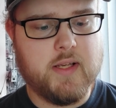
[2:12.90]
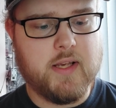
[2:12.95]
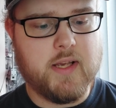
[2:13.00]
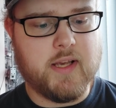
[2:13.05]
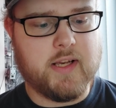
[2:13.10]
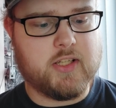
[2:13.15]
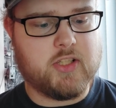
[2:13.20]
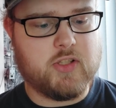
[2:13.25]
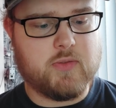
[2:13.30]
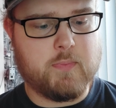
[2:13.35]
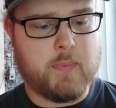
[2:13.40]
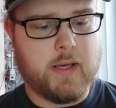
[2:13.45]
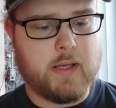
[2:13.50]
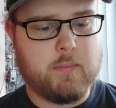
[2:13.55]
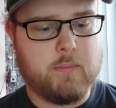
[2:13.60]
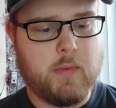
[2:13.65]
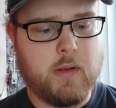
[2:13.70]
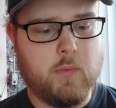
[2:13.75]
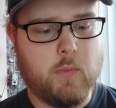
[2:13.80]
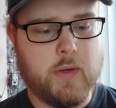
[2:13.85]
Expect
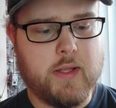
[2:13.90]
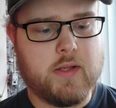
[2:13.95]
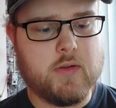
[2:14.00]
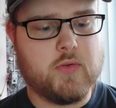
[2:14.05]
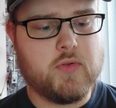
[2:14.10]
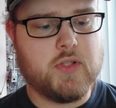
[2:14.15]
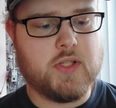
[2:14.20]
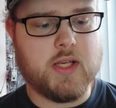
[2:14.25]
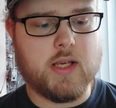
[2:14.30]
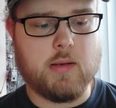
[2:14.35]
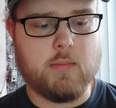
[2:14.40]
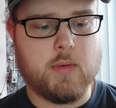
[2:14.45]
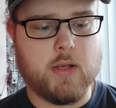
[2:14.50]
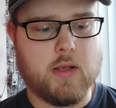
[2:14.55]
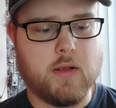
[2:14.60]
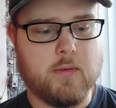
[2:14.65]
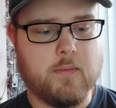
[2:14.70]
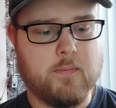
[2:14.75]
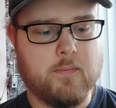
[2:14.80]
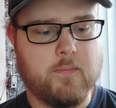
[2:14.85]
me when you see
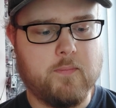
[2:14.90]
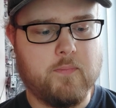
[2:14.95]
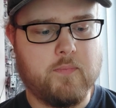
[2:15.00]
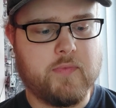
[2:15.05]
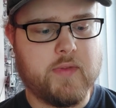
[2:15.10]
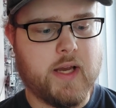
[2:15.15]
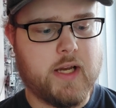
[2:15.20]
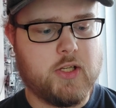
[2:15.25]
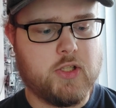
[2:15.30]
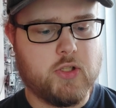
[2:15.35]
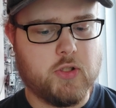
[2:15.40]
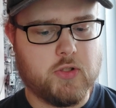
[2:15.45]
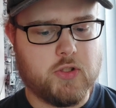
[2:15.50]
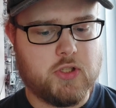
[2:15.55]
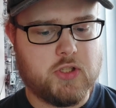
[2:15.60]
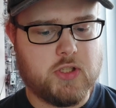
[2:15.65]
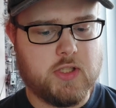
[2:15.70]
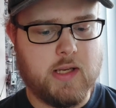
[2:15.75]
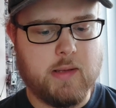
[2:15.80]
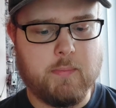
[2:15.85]
me. I shall
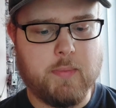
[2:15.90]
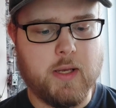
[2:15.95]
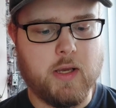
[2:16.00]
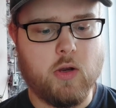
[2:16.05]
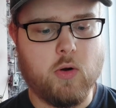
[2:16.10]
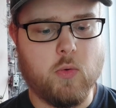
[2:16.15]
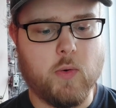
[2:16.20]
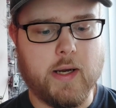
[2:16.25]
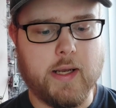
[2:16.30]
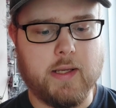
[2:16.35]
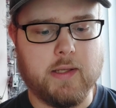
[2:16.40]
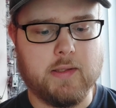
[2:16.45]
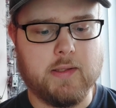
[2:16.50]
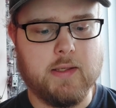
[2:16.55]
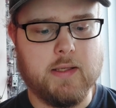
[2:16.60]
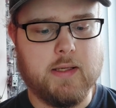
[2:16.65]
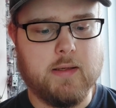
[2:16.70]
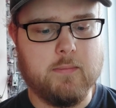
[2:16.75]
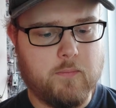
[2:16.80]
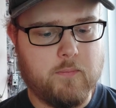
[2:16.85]
slip in
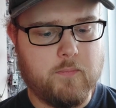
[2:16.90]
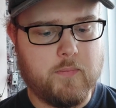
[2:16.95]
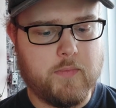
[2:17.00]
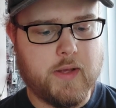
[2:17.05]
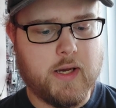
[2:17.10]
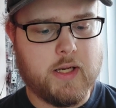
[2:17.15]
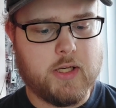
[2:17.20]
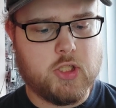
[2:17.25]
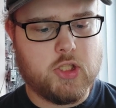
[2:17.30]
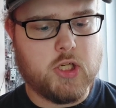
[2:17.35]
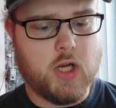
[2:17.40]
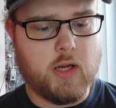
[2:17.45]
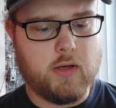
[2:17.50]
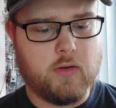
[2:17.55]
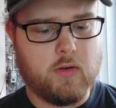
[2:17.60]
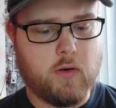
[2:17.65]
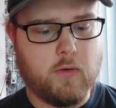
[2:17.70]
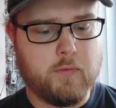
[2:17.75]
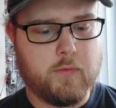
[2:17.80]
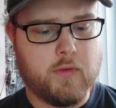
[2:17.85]
quietly. I shan't
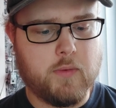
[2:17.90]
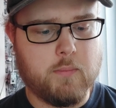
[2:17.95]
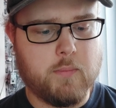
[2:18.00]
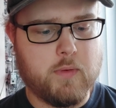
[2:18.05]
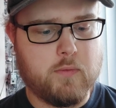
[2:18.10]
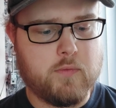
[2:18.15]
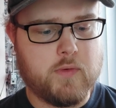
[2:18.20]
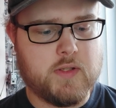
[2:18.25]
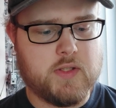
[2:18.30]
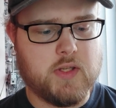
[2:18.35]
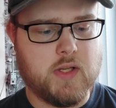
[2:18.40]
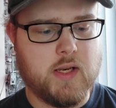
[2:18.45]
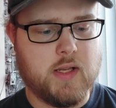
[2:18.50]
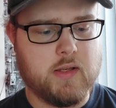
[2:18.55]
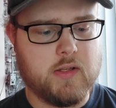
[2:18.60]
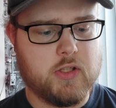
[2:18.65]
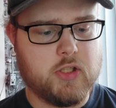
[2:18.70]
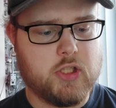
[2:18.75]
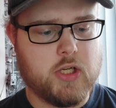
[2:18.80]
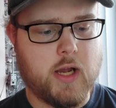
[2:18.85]
often be visiting
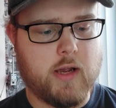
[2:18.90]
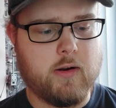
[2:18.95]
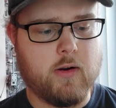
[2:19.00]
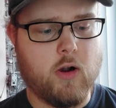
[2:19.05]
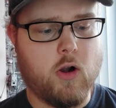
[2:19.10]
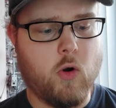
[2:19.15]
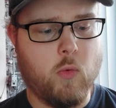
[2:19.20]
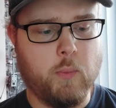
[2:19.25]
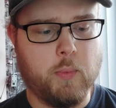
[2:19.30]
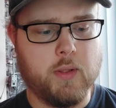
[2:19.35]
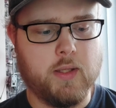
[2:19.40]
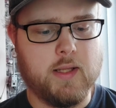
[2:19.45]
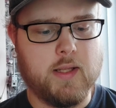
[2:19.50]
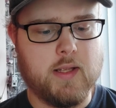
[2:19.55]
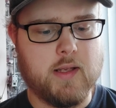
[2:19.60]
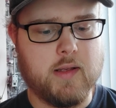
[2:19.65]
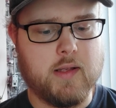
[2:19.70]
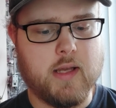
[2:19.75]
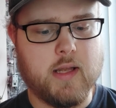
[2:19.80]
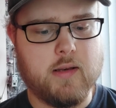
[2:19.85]
the Shire openly
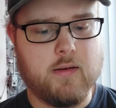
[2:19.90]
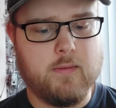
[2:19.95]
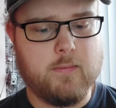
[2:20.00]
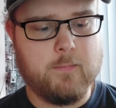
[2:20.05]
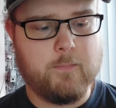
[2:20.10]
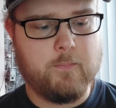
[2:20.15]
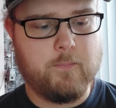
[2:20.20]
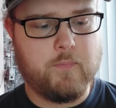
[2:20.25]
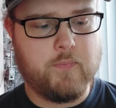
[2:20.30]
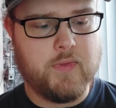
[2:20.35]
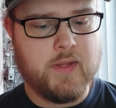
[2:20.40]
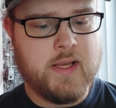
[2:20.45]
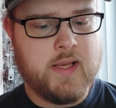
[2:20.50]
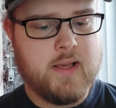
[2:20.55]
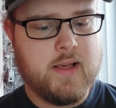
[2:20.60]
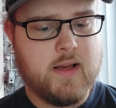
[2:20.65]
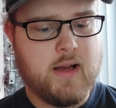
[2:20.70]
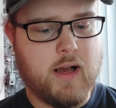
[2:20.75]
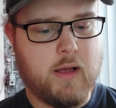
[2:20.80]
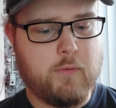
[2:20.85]
again.
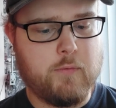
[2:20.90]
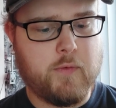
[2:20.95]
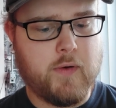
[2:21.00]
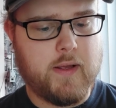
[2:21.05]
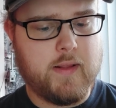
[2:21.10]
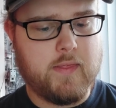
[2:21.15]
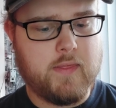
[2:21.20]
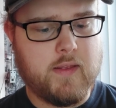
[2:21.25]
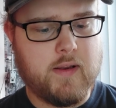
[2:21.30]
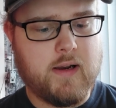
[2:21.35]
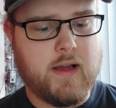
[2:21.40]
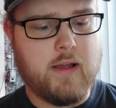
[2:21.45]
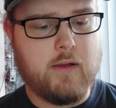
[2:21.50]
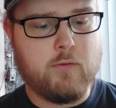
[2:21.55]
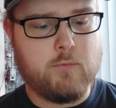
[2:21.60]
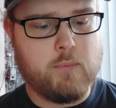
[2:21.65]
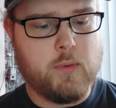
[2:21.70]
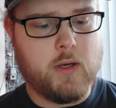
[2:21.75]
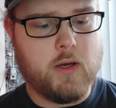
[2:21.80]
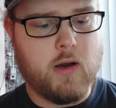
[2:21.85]
I find that I
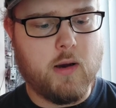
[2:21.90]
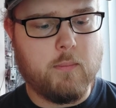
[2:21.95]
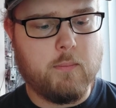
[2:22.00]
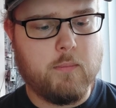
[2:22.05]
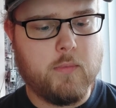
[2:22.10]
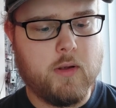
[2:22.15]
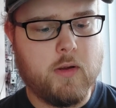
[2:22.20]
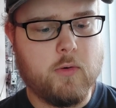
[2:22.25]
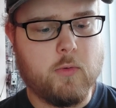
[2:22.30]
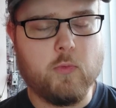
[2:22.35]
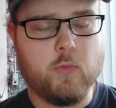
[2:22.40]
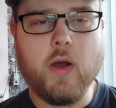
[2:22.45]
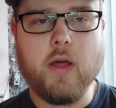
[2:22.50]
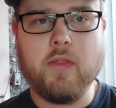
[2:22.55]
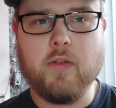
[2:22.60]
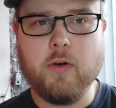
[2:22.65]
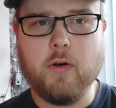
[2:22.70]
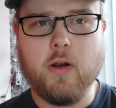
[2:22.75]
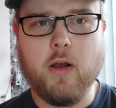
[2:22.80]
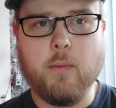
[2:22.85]
have become
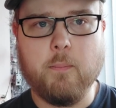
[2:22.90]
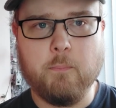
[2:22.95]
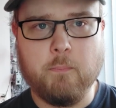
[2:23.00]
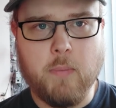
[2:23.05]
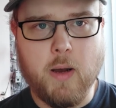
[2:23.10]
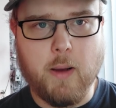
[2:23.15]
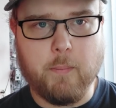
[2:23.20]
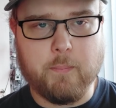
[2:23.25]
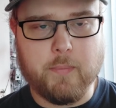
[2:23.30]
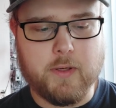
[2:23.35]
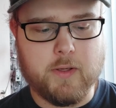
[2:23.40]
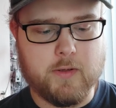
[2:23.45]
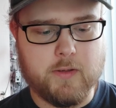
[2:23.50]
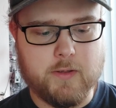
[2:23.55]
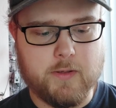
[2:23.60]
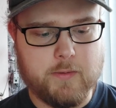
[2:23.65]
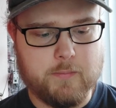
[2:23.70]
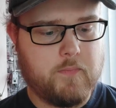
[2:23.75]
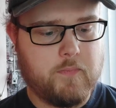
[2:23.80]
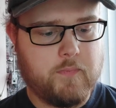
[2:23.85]
rather
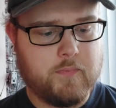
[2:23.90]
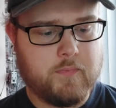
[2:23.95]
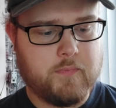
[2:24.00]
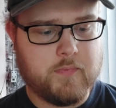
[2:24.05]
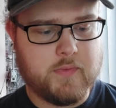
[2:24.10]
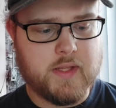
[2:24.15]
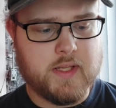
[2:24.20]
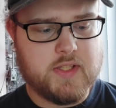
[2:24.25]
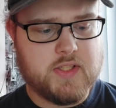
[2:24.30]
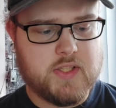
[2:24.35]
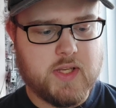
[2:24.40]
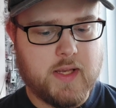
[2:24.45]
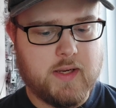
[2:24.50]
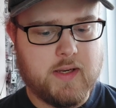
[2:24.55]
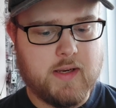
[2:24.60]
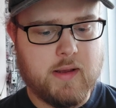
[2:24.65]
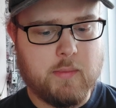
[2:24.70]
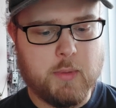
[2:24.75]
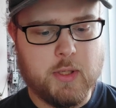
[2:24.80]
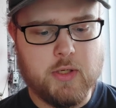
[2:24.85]
unpopular. They say
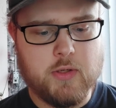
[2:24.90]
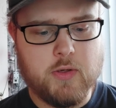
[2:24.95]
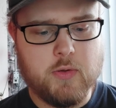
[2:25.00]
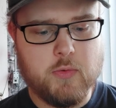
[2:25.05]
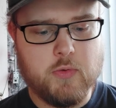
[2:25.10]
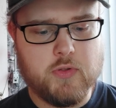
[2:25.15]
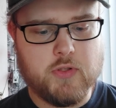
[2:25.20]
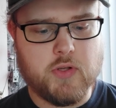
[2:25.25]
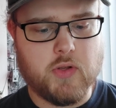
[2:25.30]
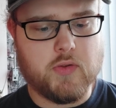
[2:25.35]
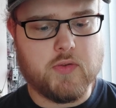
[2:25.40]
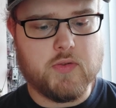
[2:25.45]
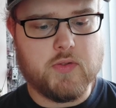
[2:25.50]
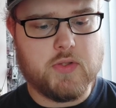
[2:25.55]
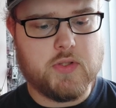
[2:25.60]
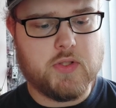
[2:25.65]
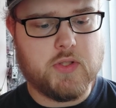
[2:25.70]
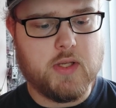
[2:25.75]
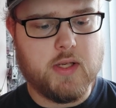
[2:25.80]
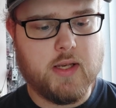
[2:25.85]
that I'm a
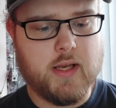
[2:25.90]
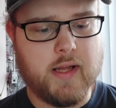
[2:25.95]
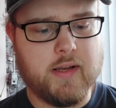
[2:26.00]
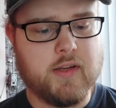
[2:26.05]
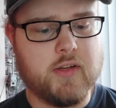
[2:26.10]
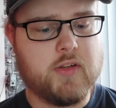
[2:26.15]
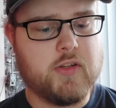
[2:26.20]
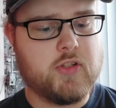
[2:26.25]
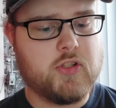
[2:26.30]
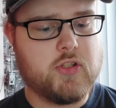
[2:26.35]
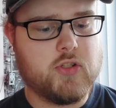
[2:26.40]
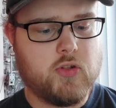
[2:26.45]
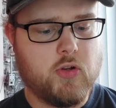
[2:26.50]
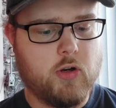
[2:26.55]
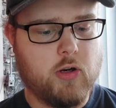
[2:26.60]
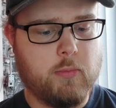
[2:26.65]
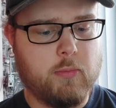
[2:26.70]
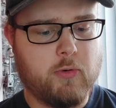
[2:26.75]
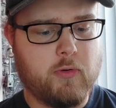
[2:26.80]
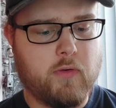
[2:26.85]
nuisance, and a
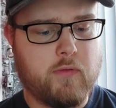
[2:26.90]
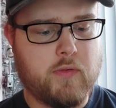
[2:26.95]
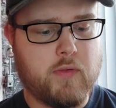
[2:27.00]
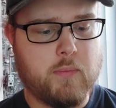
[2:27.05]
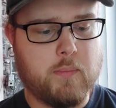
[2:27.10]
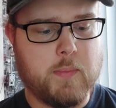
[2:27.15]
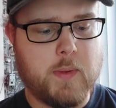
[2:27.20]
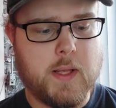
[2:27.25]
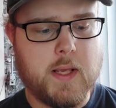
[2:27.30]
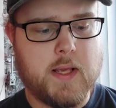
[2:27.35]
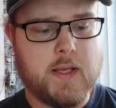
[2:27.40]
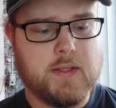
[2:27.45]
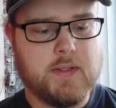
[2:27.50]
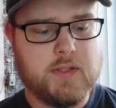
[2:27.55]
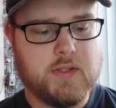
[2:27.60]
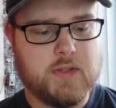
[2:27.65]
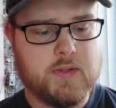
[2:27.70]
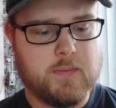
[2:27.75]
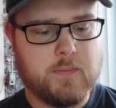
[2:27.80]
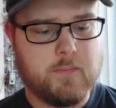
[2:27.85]
disturber of the
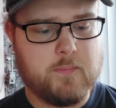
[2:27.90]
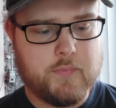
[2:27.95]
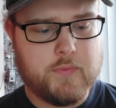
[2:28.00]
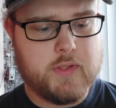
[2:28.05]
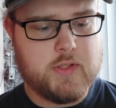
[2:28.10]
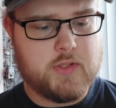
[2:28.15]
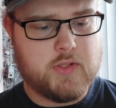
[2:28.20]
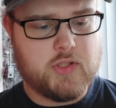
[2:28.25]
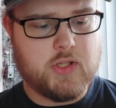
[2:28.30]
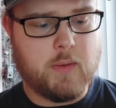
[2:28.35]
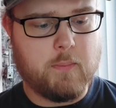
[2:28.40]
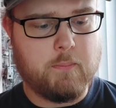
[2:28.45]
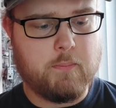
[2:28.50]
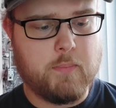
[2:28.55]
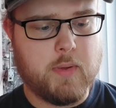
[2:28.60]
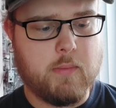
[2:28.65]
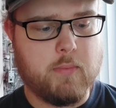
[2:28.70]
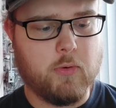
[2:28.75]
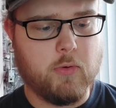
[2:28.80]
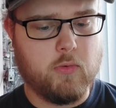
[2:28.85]
peace. Some
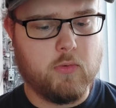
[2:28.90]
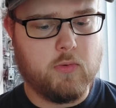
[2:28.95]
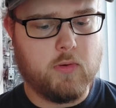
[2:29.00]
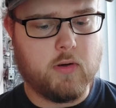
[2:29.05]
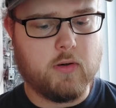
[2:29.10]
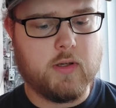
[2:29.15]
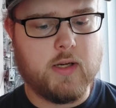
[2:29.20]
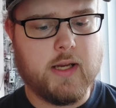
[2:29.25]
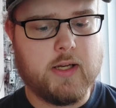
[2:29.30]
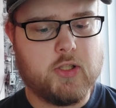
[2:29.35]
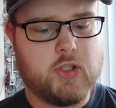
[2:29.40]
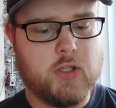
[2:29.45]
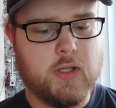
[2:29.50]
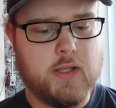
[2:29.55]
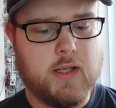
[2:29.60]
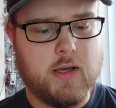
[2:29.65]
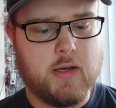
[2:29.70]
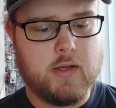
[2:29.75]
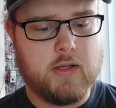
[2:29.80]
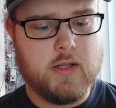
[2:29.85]
people are
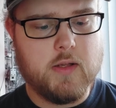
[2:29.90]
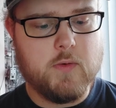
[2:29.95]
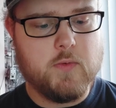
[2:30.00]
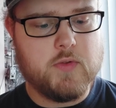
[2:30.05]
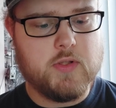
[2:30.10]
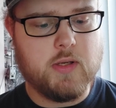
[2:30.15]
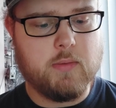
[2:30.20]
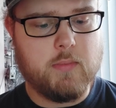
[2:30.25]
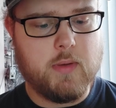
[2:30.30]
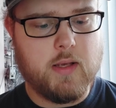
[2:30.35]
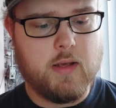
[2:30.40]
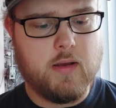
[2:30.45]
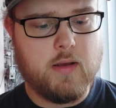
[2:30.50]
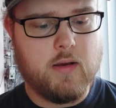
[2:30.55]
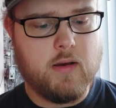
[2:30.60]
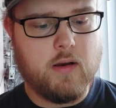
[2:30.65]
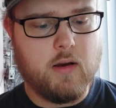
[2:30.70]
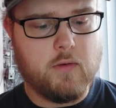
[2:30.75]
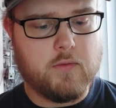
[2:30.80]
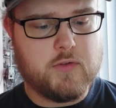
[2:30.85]
actually accusing me
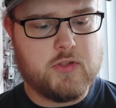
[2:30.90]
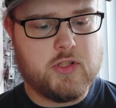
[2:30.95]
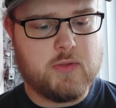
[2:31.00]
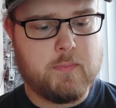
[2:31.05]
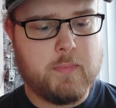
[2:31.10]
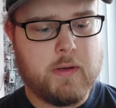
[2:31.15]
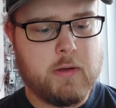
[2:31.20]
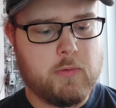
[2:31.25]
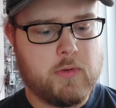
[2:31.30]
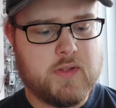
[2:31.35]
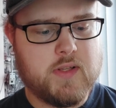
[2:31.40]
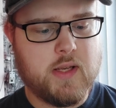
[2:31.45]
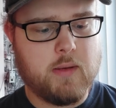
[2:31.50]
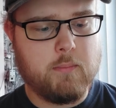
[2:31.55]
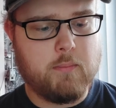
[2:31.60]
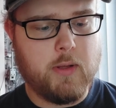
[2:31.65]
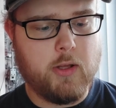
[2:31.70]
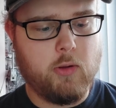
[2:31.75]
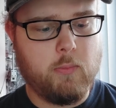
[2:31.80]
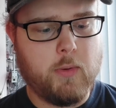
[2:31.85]
of spiriting
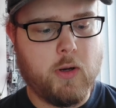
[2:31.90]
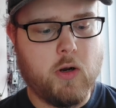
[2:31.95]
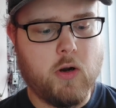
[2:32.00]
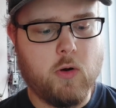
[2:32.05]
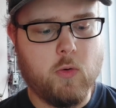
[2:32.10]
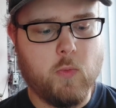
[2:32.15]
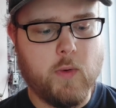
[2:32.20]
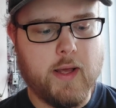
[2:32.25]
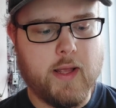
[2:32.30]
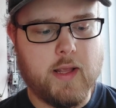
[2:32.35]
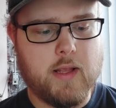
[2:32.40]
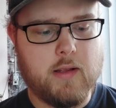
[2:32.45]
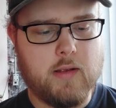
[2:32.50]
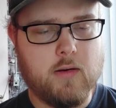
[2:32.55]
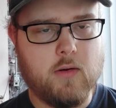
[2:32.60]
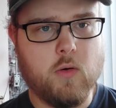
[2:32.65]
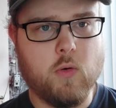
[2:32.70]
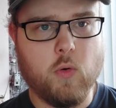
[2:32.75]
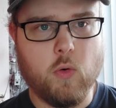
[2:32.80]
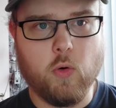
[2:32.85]
Bilbo away,
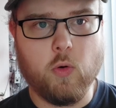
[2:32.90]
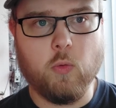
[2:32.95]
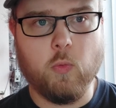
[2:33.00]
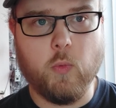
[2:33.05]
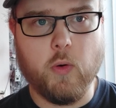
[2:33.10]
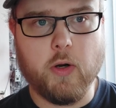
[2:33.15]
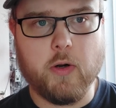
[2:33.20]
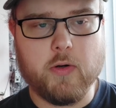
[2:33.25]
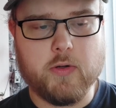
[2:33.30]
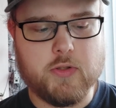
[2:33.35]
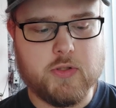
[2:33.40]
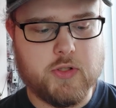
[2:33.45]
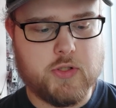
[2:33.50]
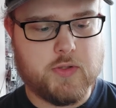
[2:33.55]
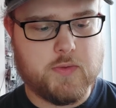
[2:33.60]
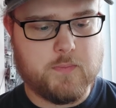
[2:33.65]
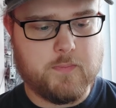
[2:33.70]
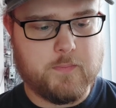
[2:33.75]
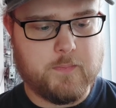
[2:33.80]
or worse.